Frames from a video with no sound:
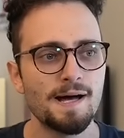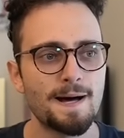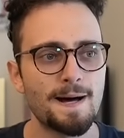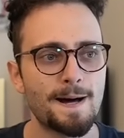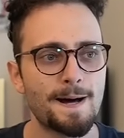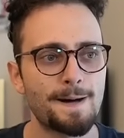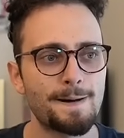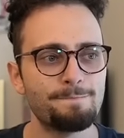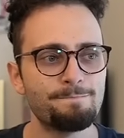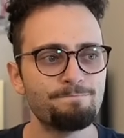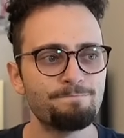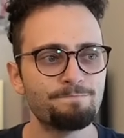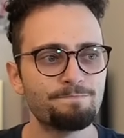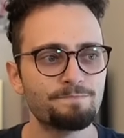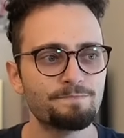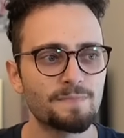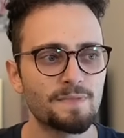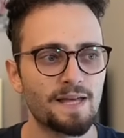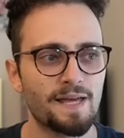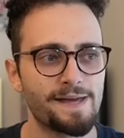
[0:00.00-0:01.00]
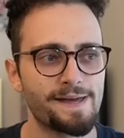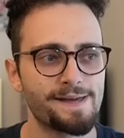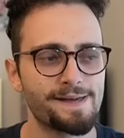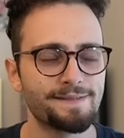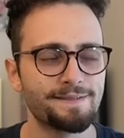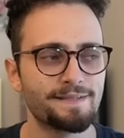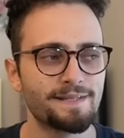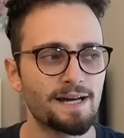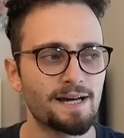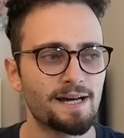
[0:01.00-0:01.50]
Um,
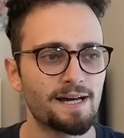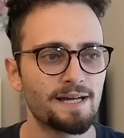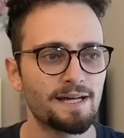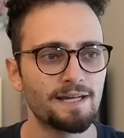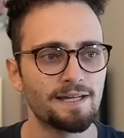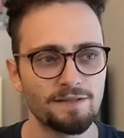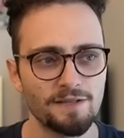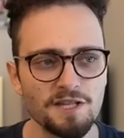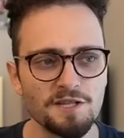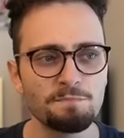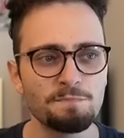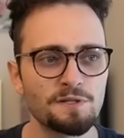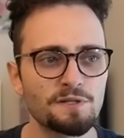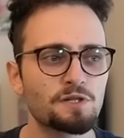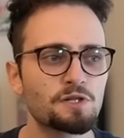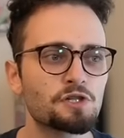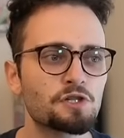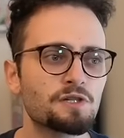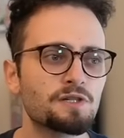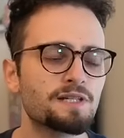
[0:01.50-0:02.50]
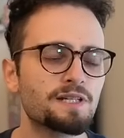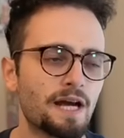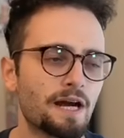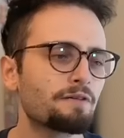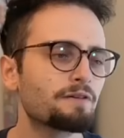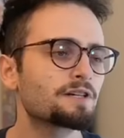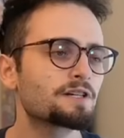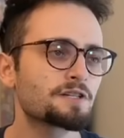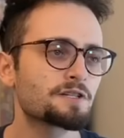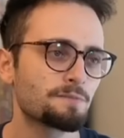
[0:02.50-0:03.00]
and uh, in this position,
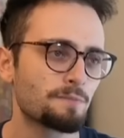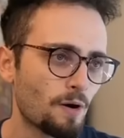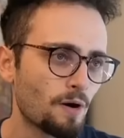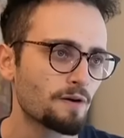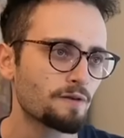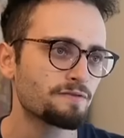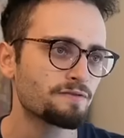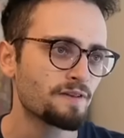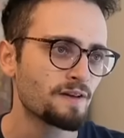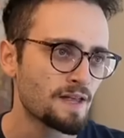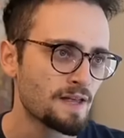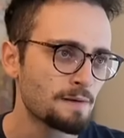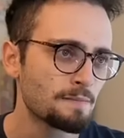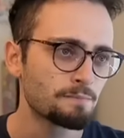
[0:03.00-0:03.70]
Garry Kasparov